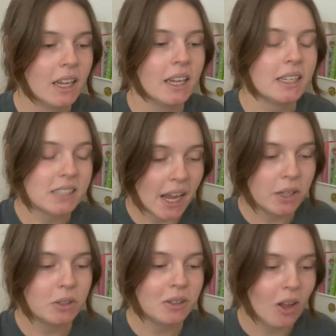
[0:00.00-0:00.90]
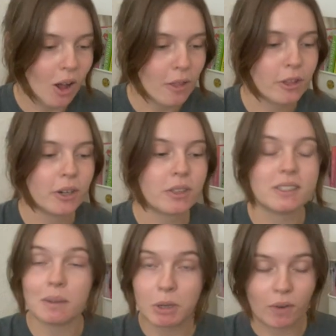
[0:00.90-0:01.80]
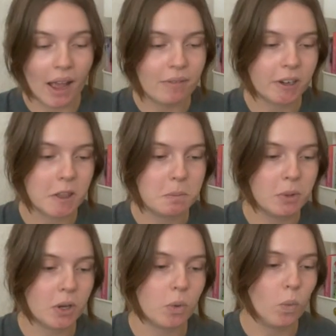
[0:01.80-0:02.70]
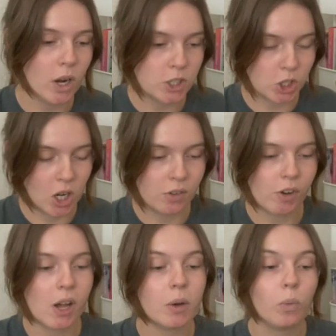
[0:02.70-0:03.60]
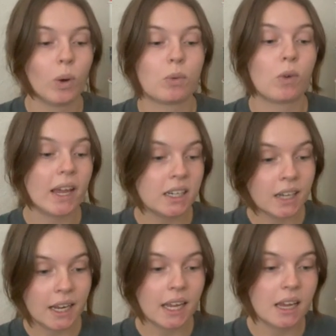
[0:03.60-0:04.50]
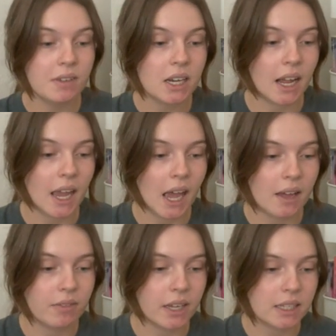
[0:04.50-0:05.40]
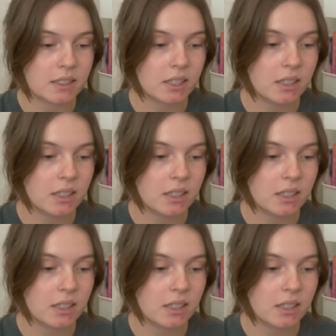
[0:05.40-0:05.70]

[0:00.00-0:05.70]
title, author, the demographic of the book, what genre, what rating I gave it. I have it